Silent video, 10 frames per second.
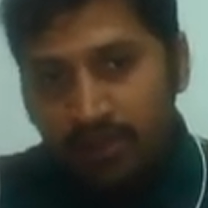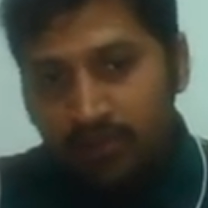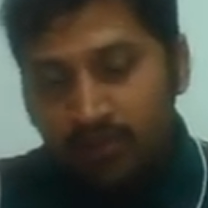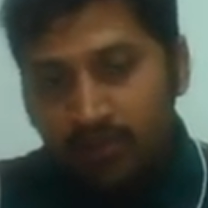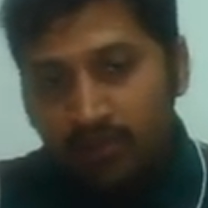
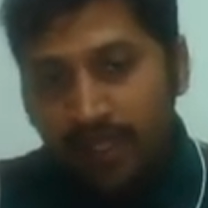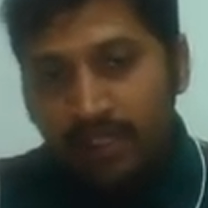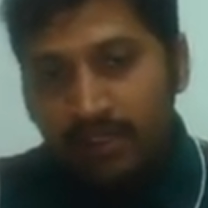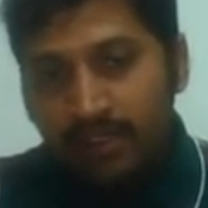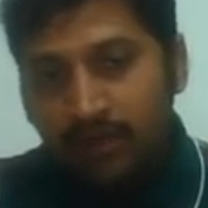So
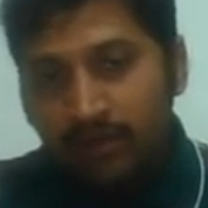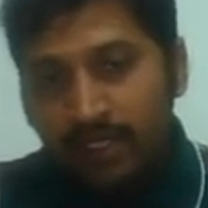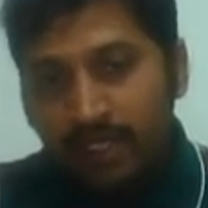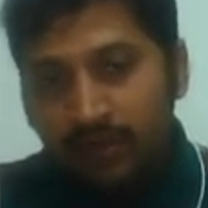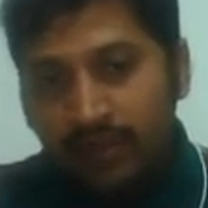how it
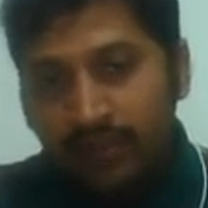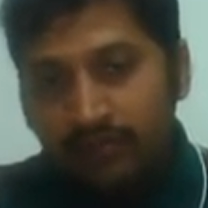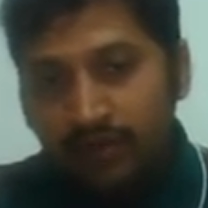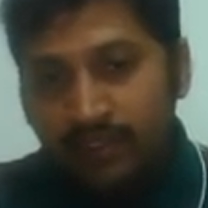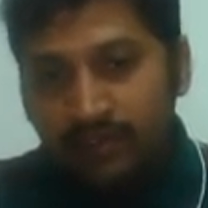can avoid
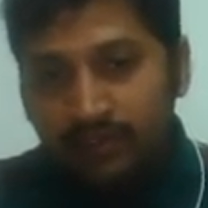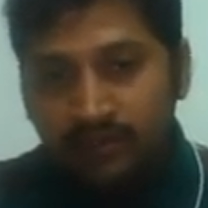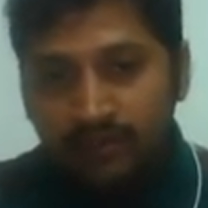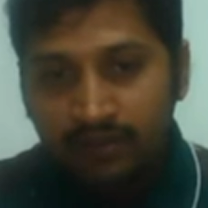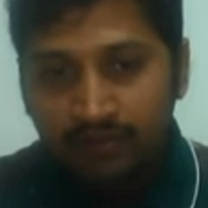e4
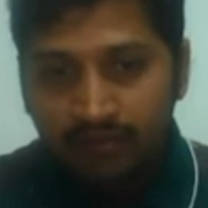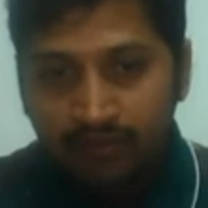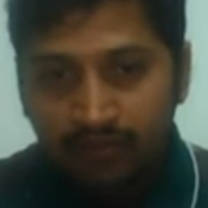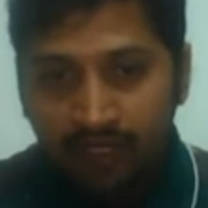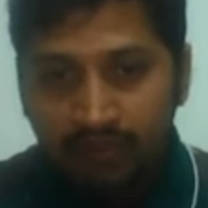is, if
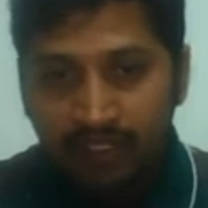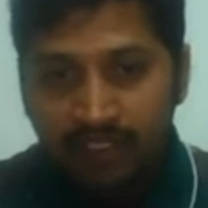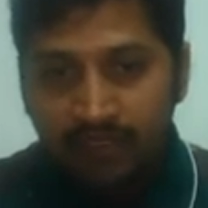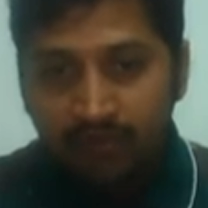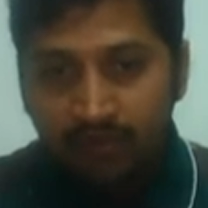white plays
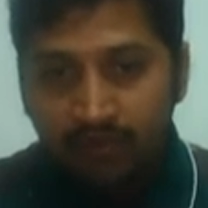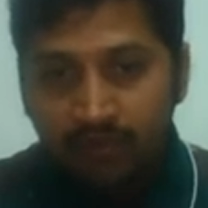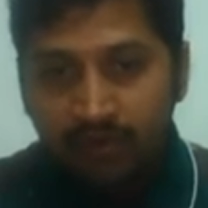e4,